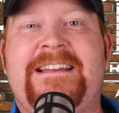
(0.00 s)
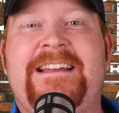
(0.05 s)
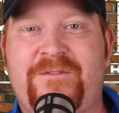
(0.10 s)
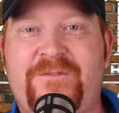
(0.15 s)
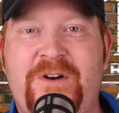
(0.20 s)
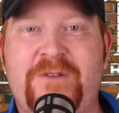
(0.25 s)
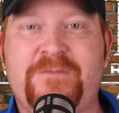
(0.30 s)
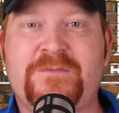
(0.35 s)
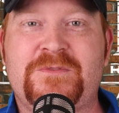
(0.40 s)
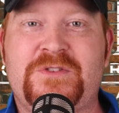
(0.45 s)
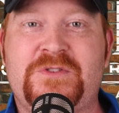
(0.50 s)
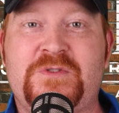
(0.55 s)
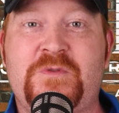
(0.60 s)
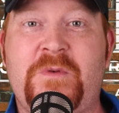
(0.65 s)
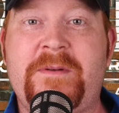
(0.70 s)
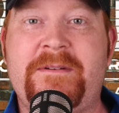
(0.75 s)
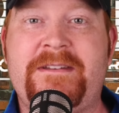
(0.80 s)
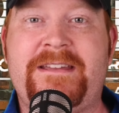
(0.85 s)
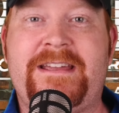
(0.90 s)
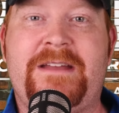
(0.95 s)
From
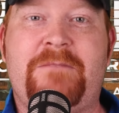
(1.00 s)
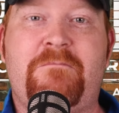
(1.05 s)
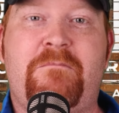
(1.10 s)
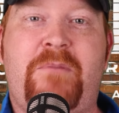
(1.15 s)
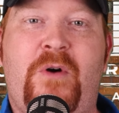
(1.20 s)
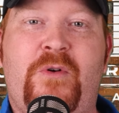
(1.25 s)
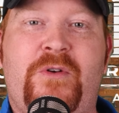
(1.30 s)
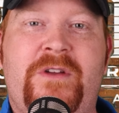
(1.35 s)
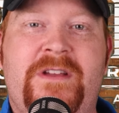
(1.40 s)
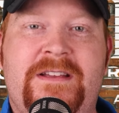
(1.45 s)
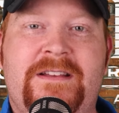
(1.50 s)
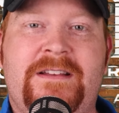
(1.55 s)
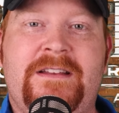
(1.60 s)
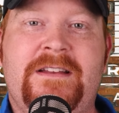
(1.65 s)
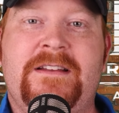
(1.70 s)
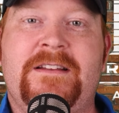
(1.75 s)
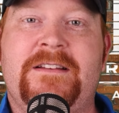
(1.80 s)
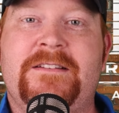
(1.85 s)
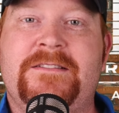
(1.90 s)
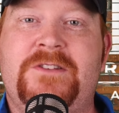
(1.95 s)
swimming and boating
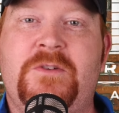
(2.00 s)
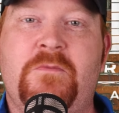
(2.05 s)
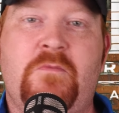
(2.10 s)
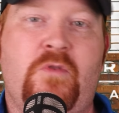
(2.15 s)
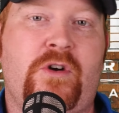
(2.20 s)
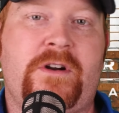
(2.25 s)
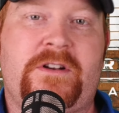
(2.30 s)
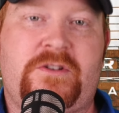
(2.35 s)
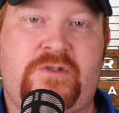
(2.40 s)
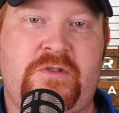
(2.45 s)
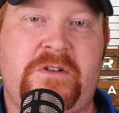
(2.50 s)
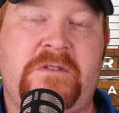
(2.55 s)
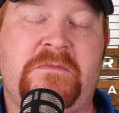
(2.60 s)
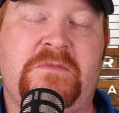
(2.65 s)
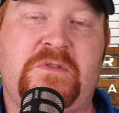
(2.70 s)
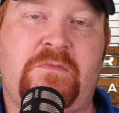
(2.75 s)
to more extreme